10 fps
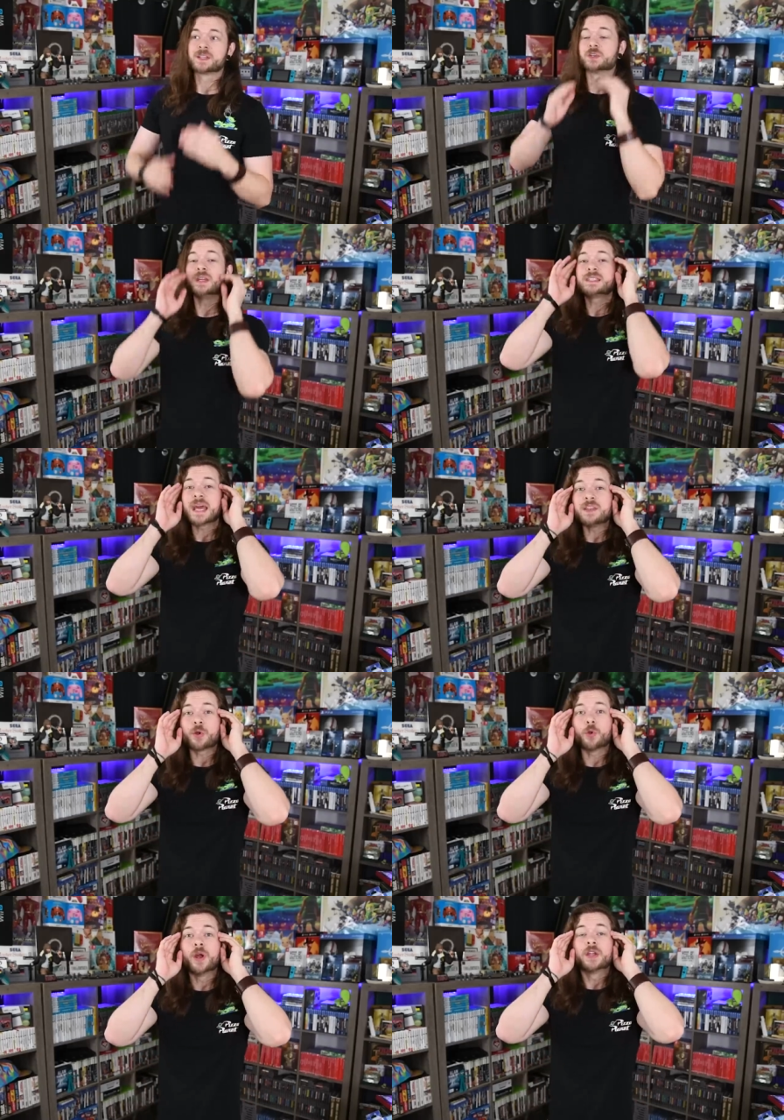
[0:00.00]
So
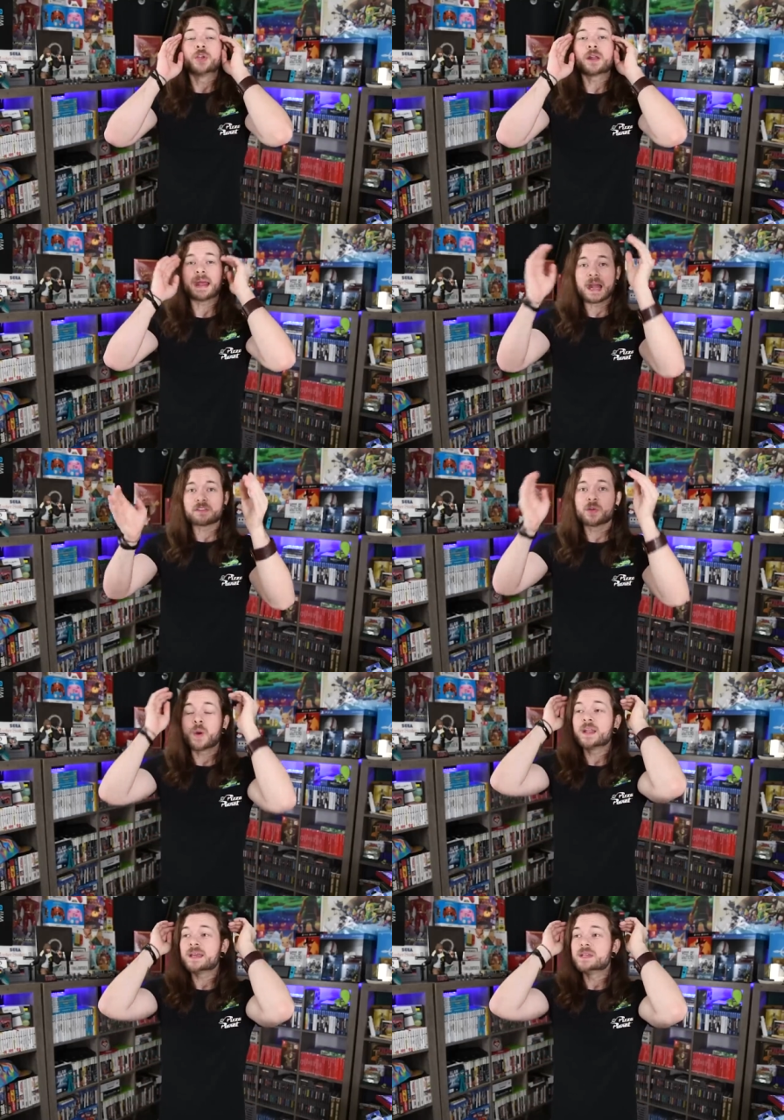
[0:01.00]
Nintendo not having
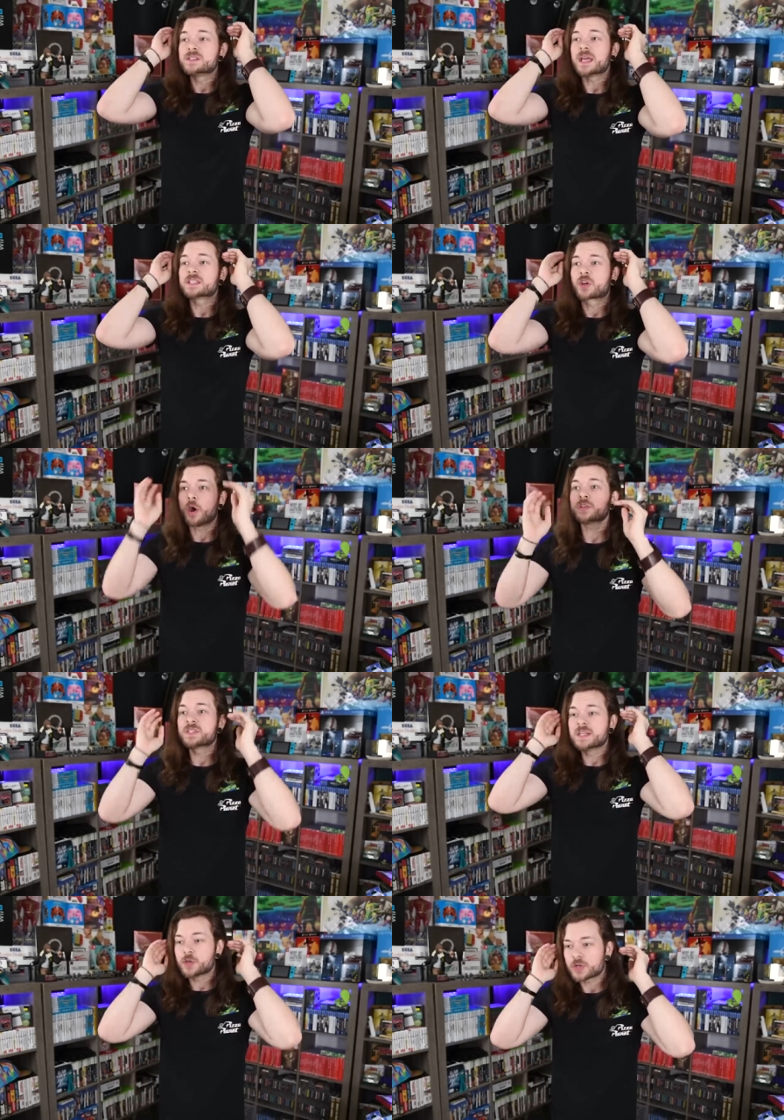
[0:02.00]
one is, it's
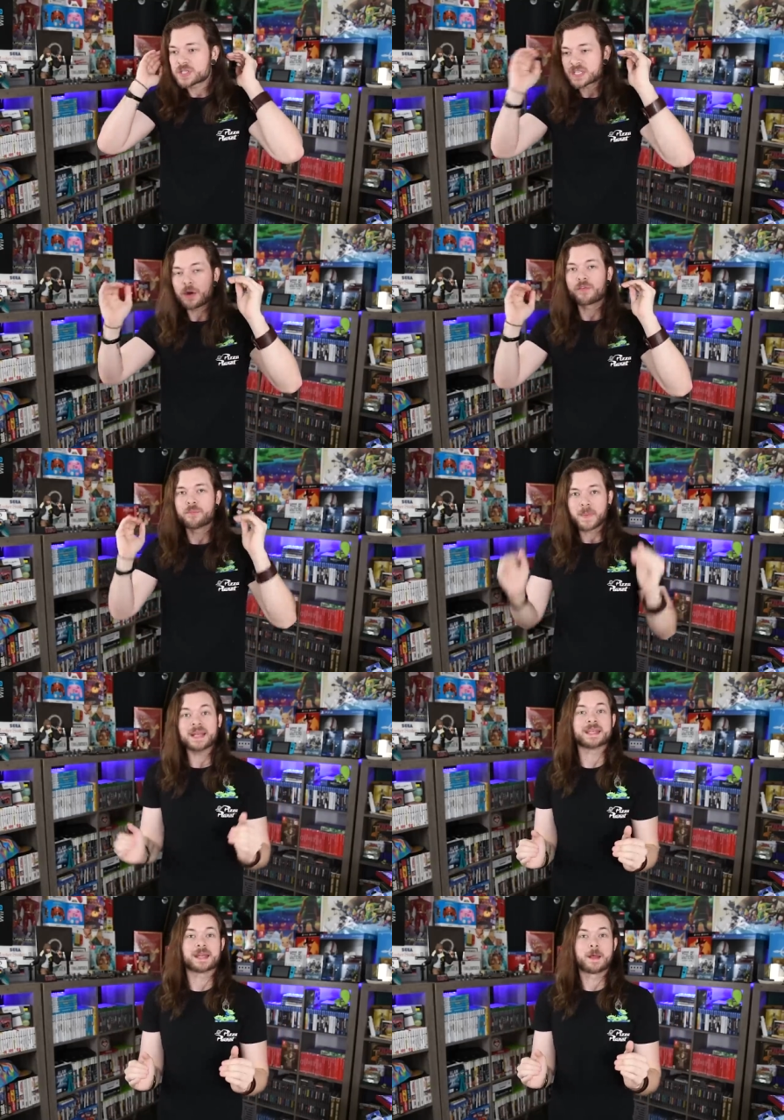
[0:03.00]
costing yourself
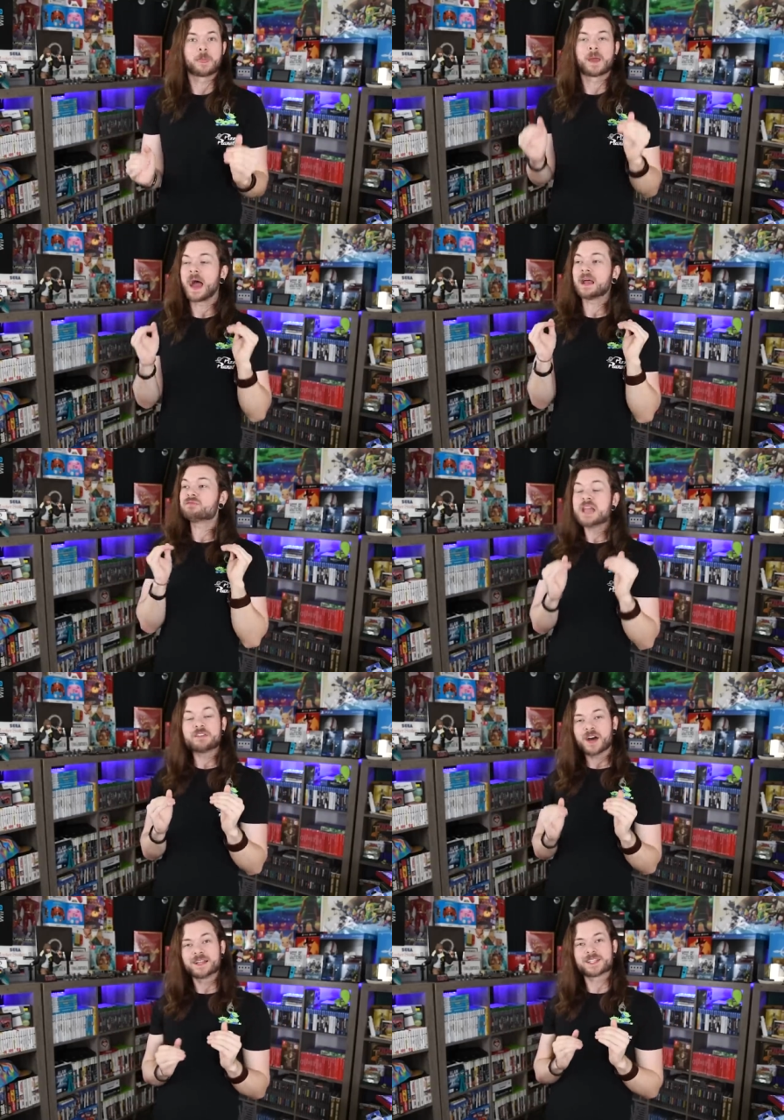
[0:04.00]
money. And I've
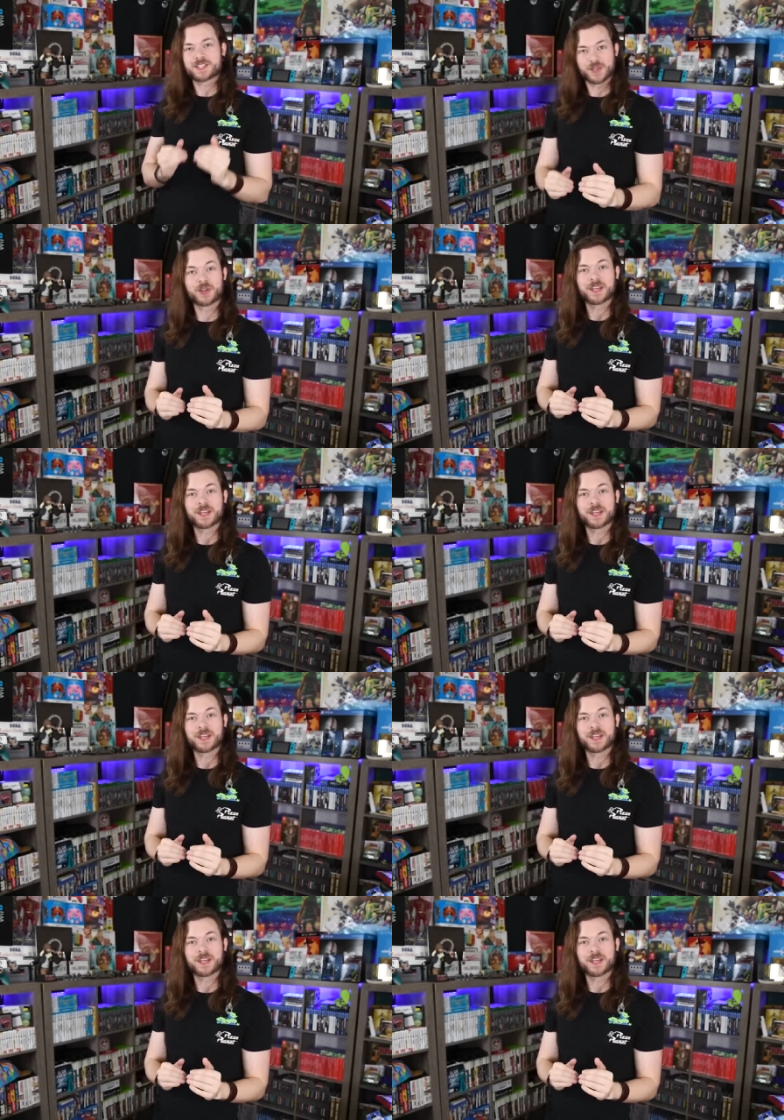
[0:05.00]
never understood